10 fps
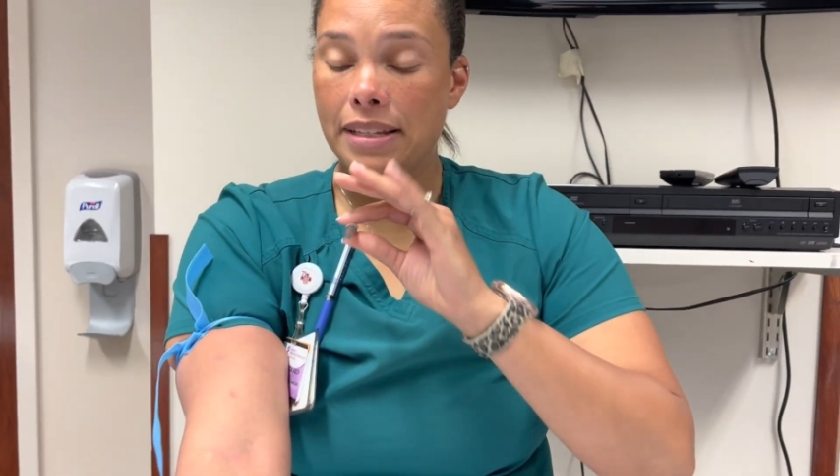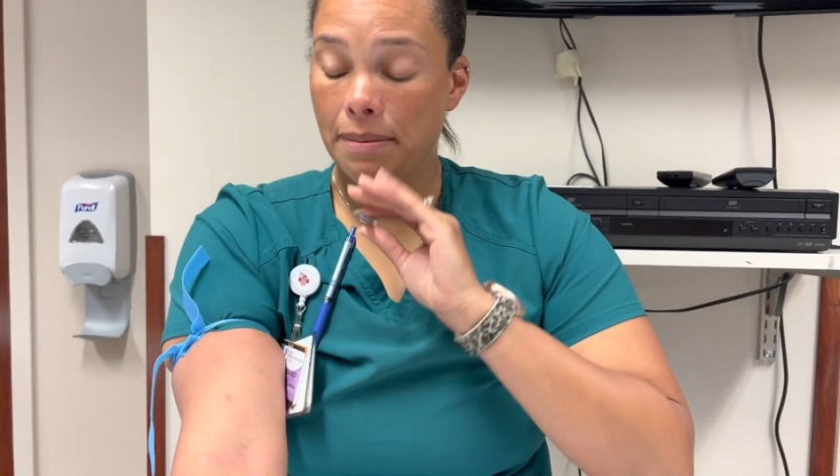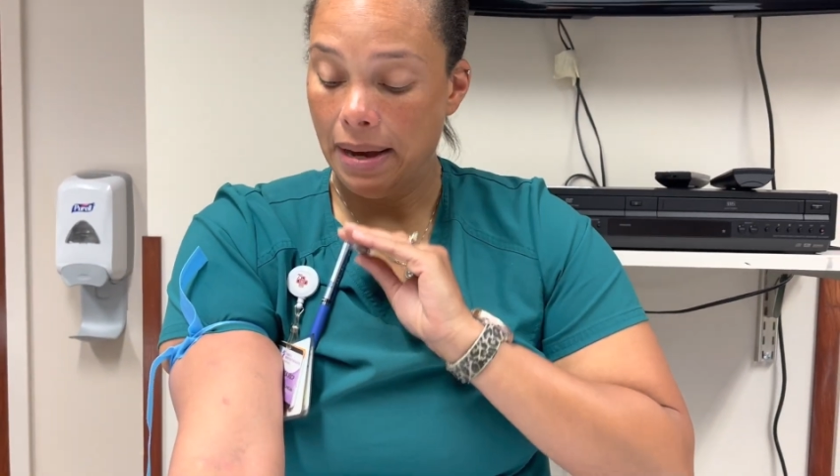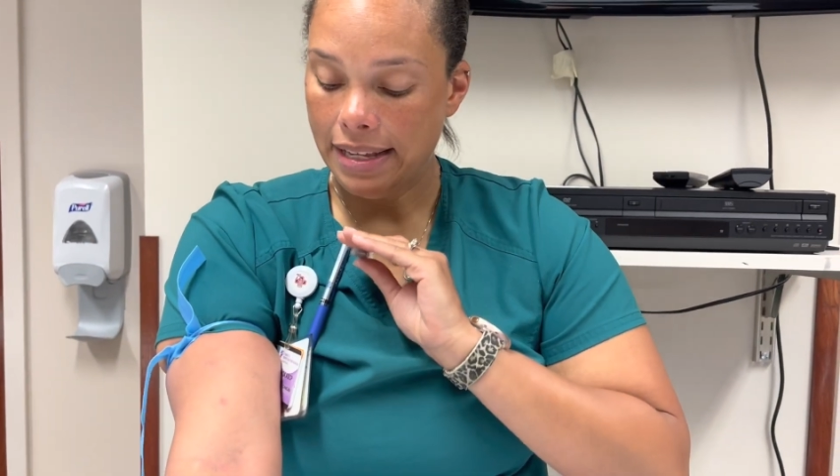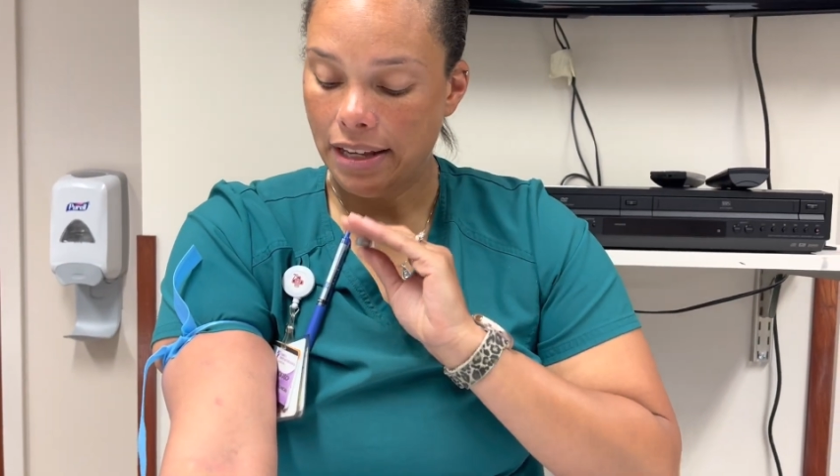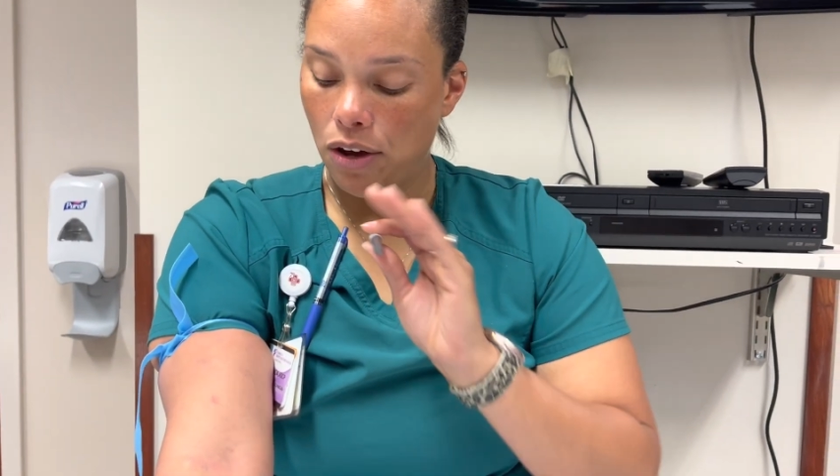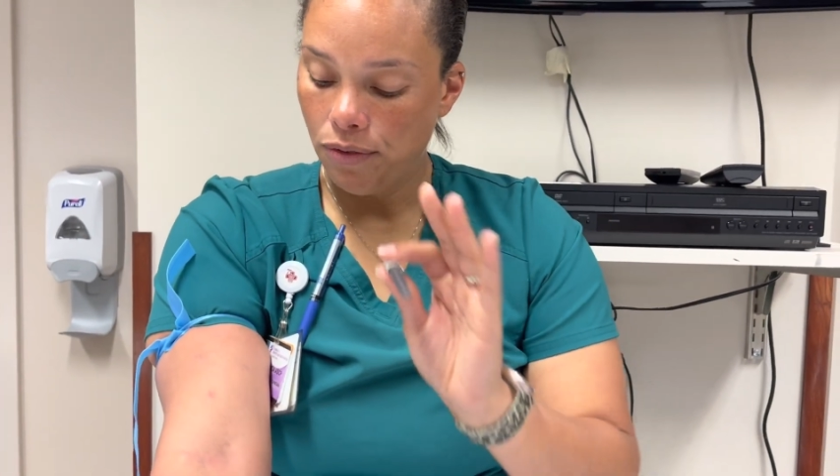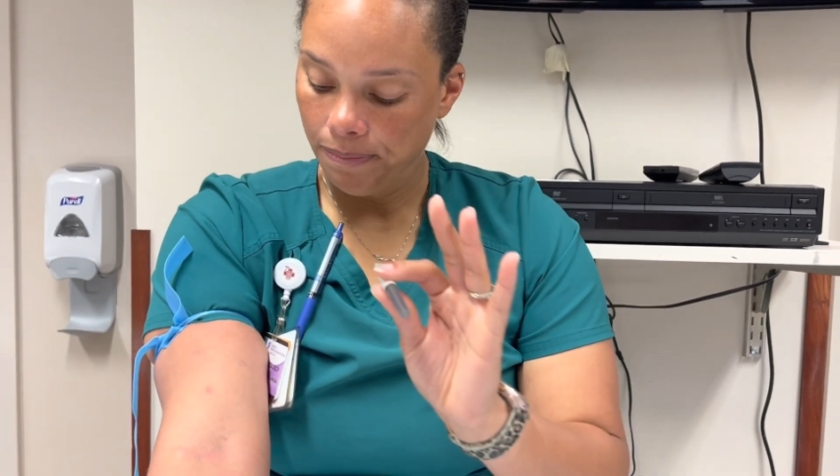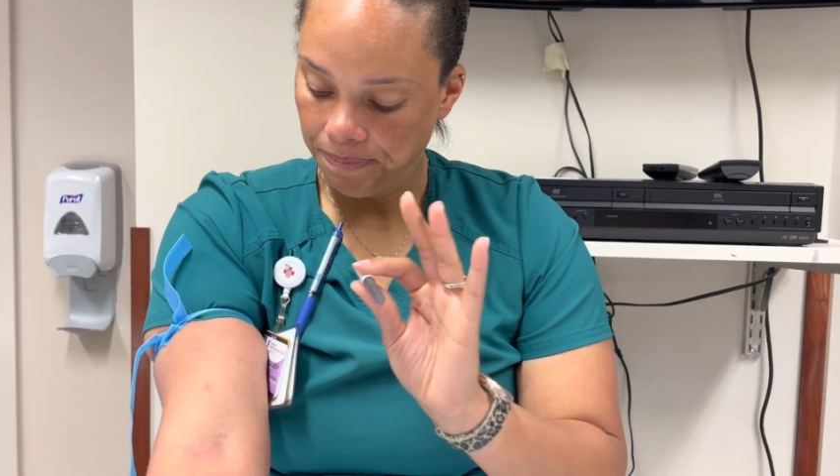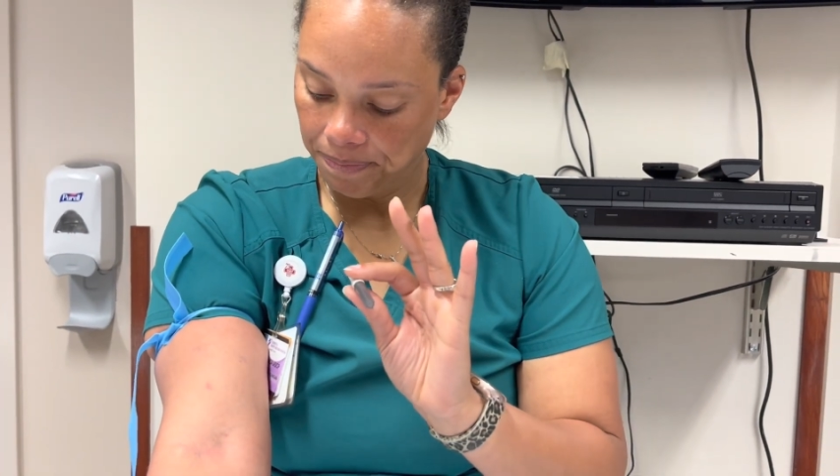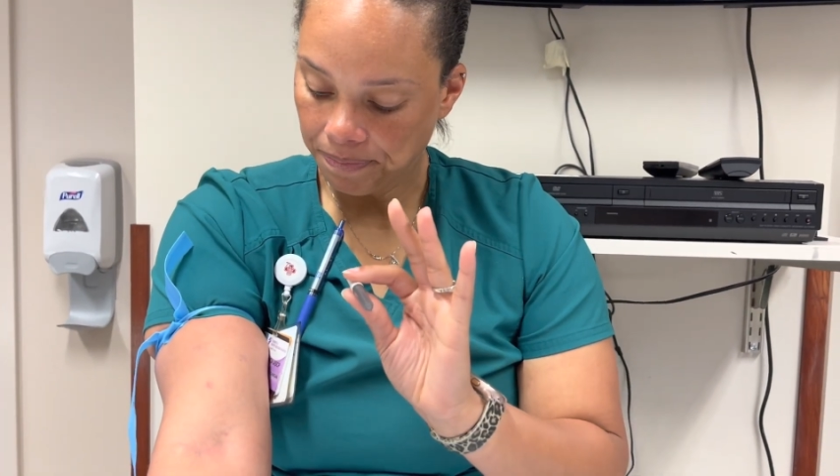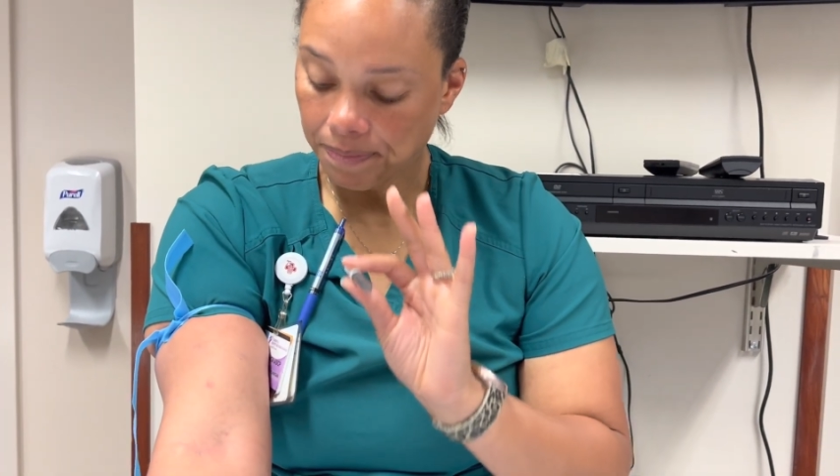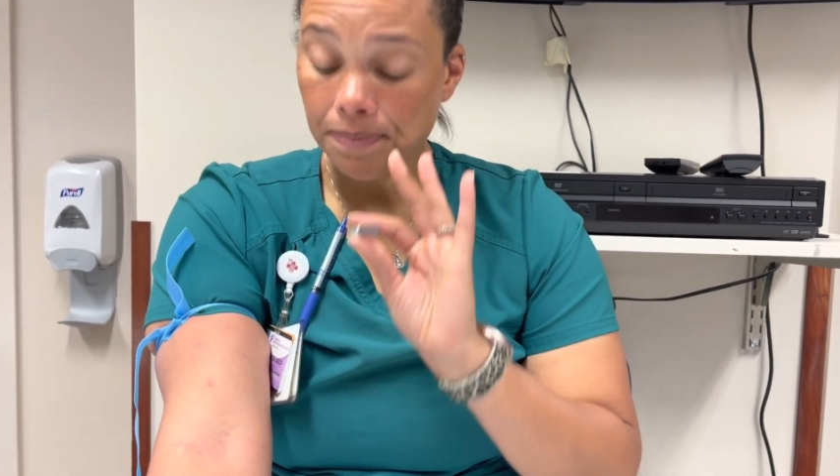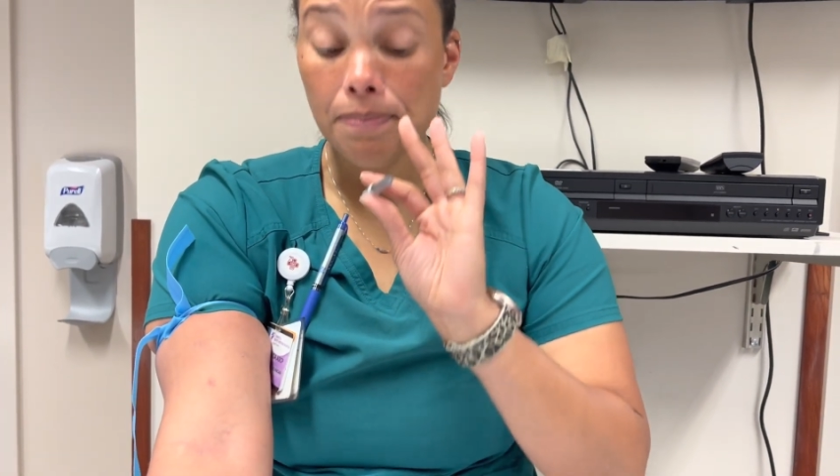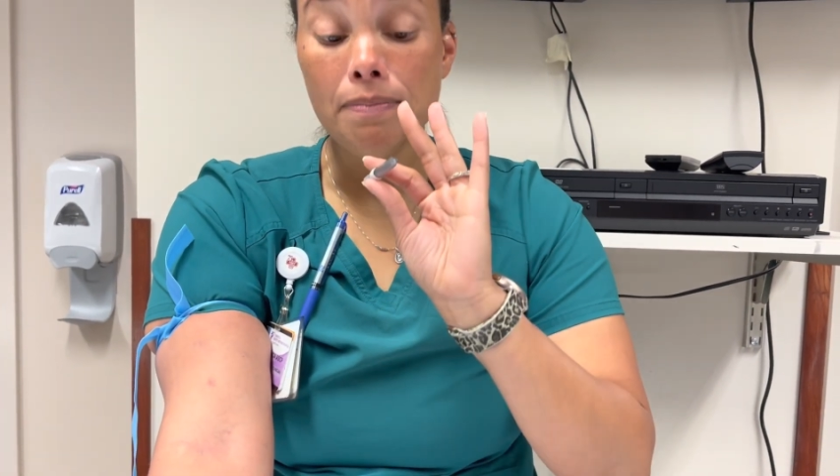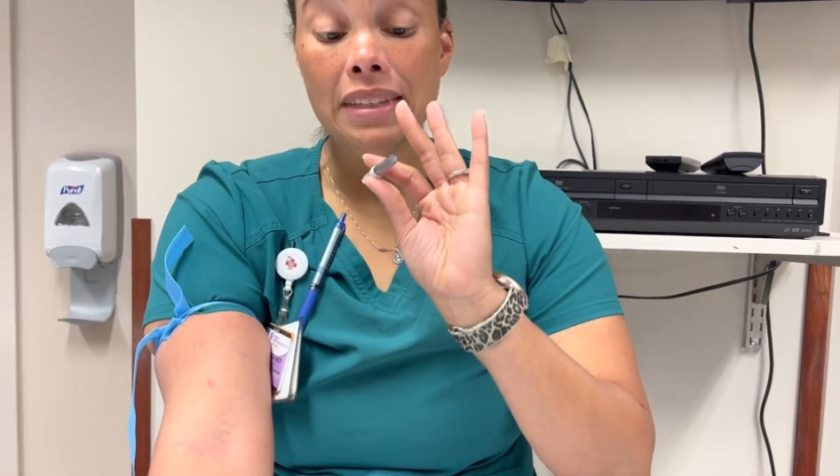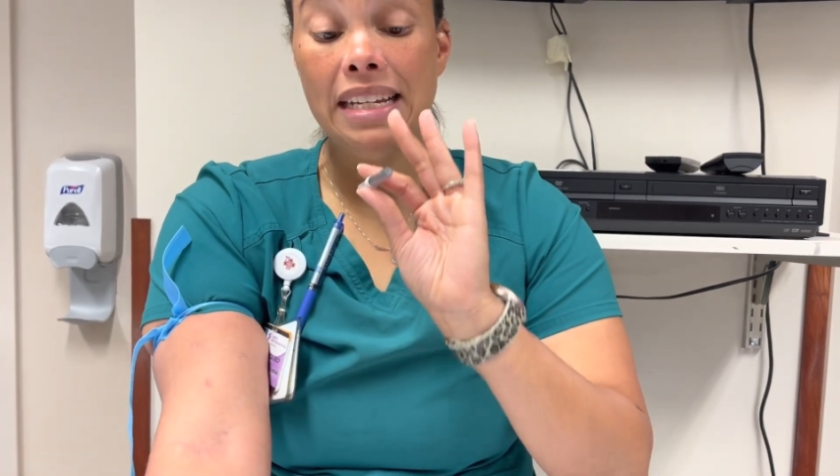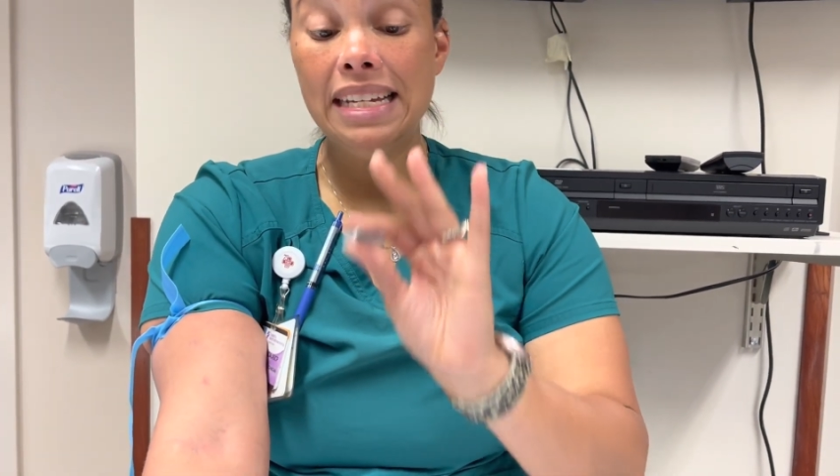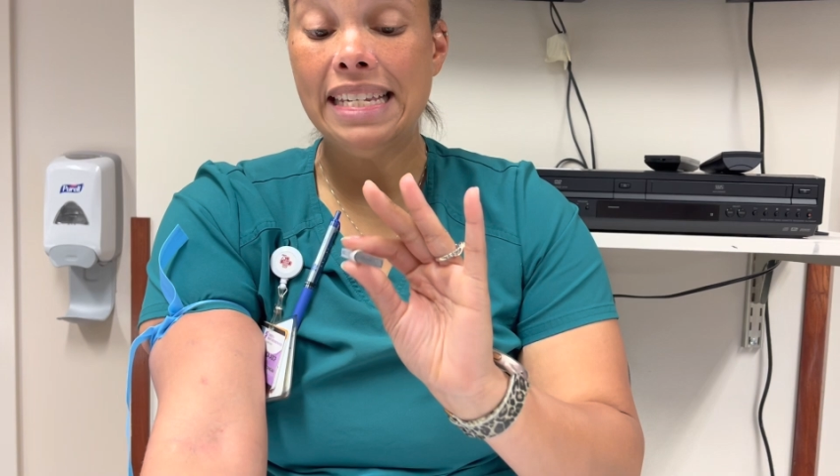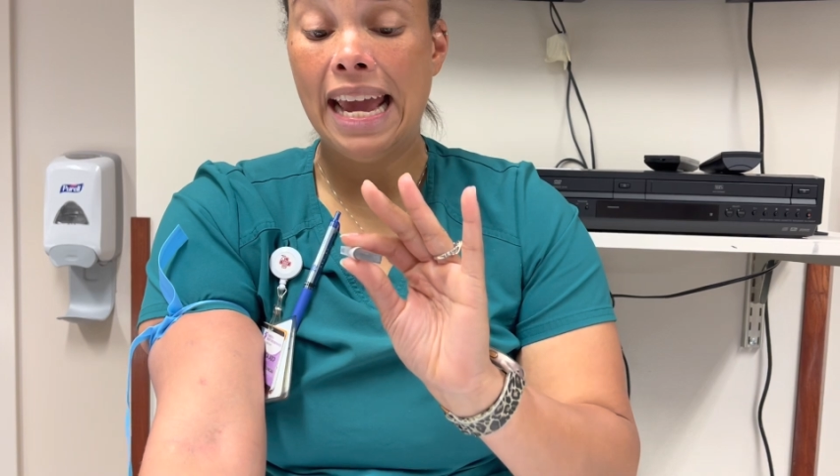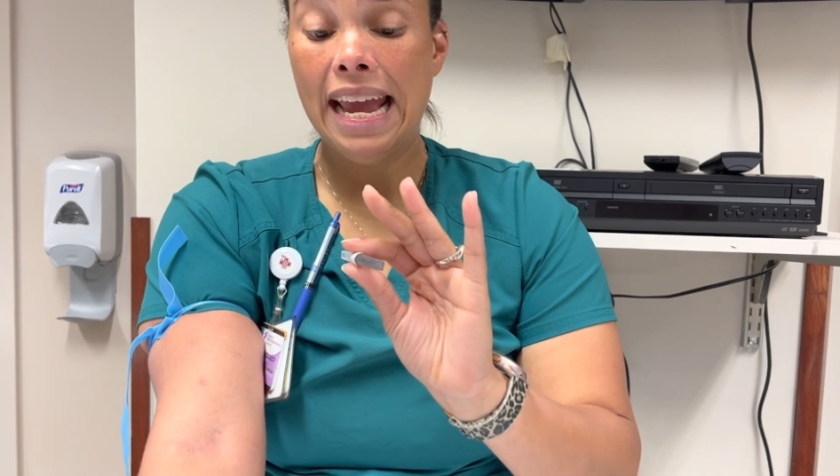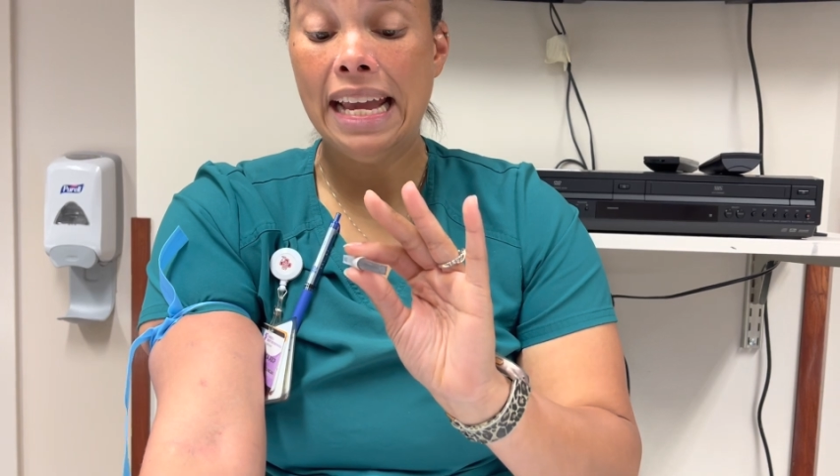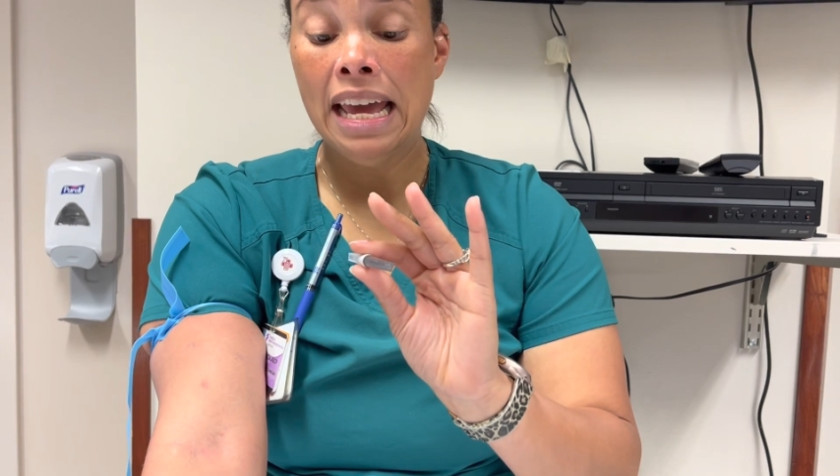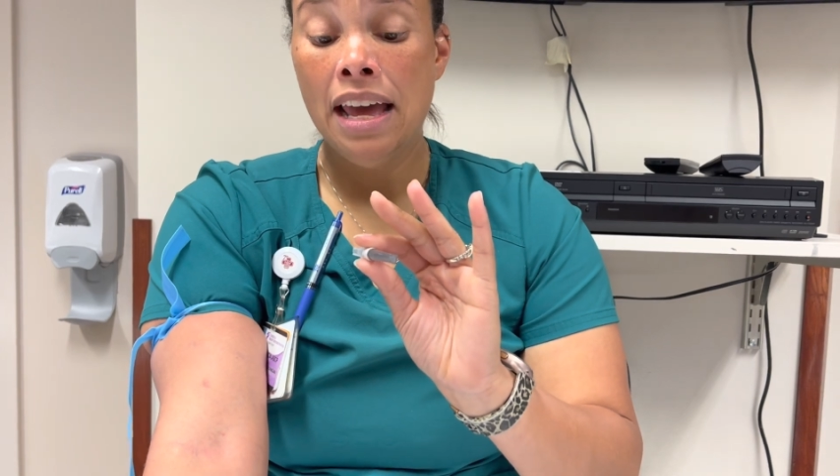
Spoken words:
and myself take